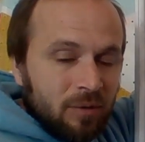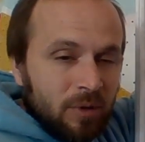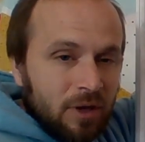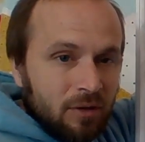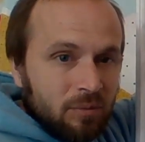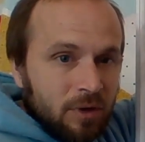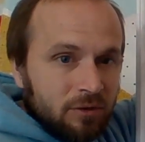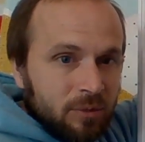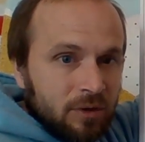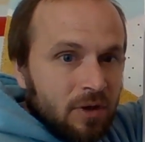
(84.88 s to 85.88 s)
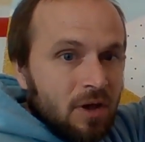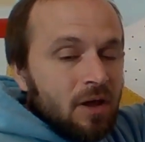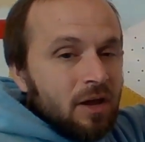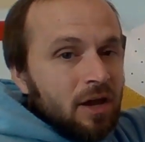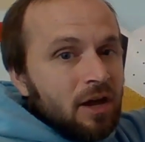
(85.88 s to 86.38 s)
angle measurement,
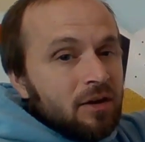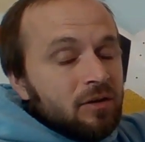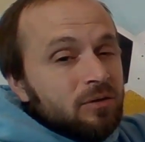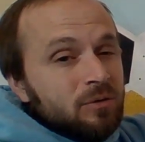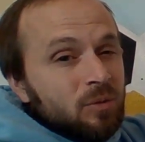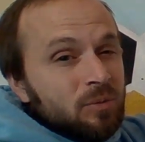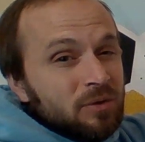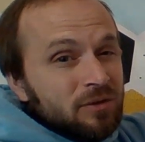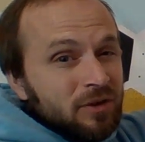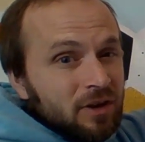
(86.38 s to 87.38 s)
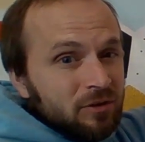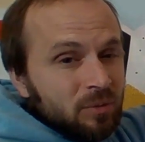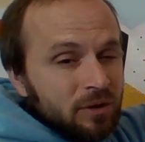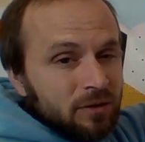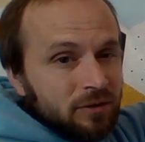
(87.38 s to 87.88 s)
and there's more precise
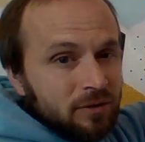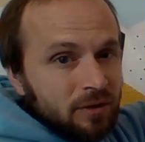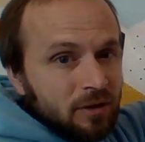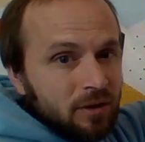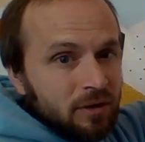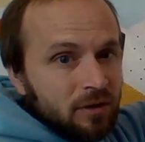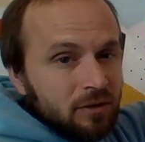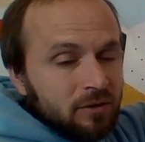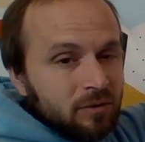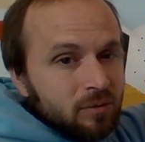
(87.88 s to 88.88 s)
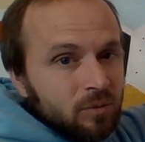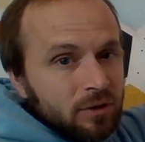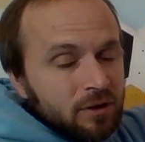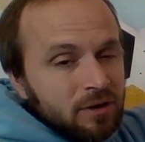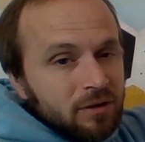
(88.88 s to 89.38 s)
ways. Okay, because when
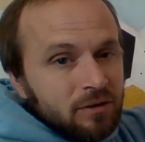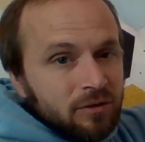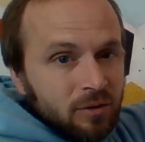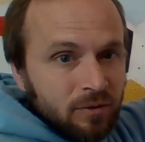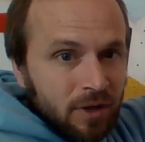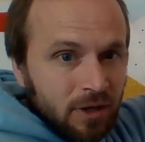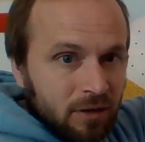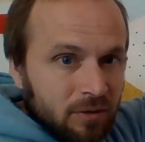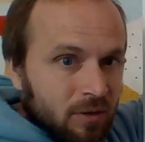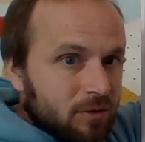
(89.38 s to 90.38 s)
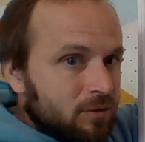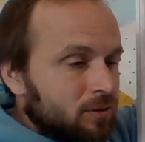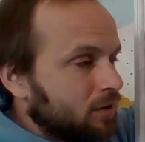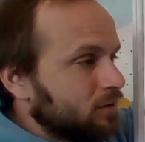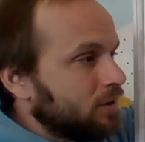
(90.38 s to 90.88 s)
you get into surveying or
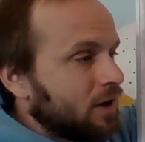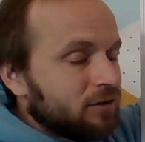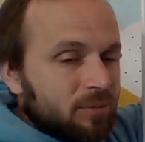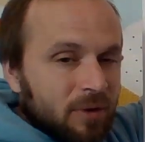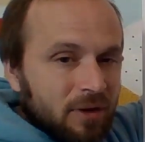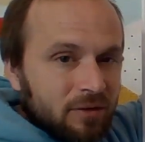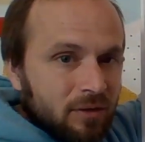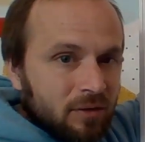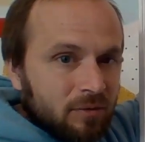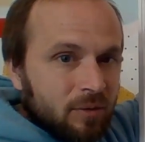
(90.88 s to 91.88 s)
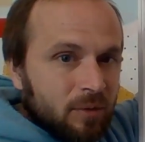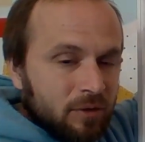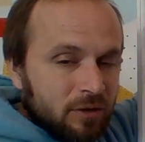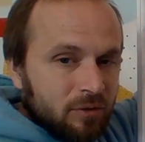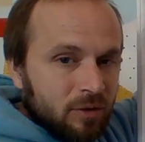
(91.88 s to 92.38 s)
other aspects of the
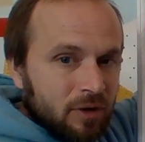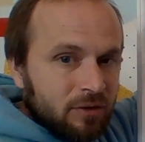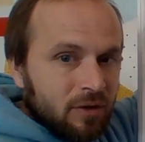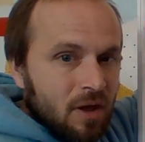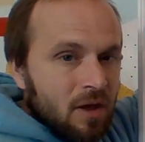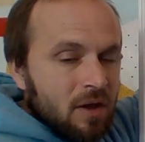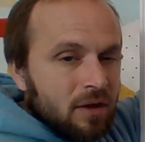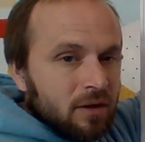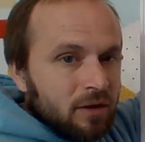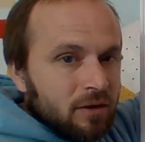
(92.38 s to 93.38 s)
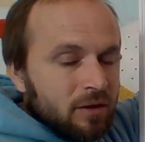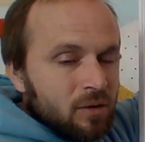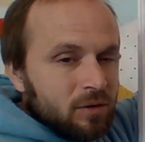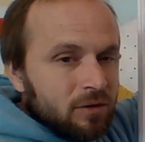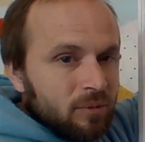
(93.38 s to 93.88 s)
building trades, okay, they
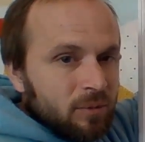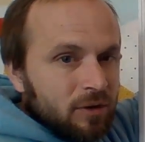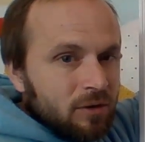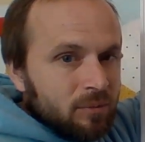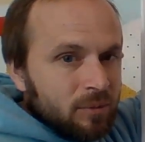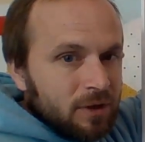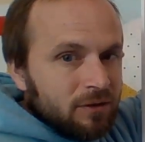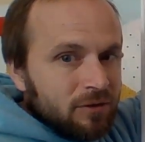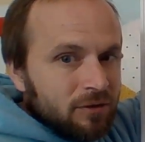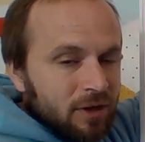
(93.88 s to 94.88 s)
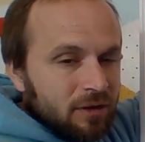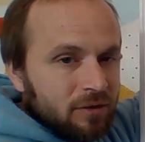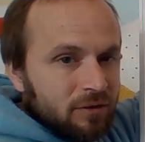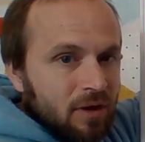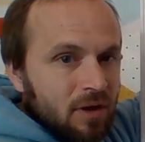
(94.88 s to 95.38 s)
go into something called minutes and
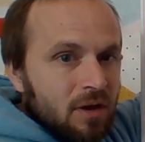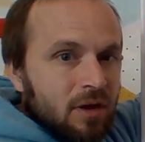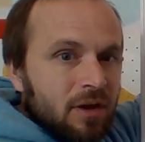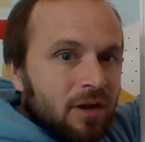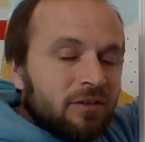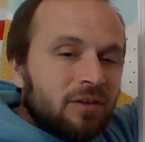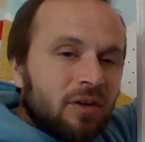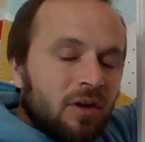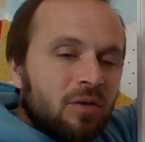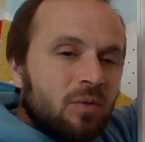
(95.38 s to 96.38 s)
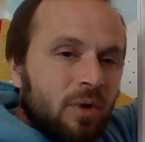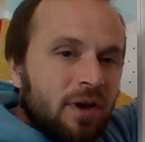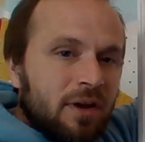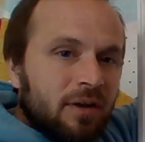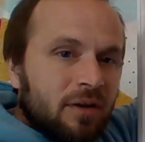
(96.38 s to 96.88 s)
seconds. It's another
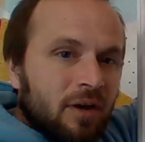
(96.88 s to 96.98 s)
way.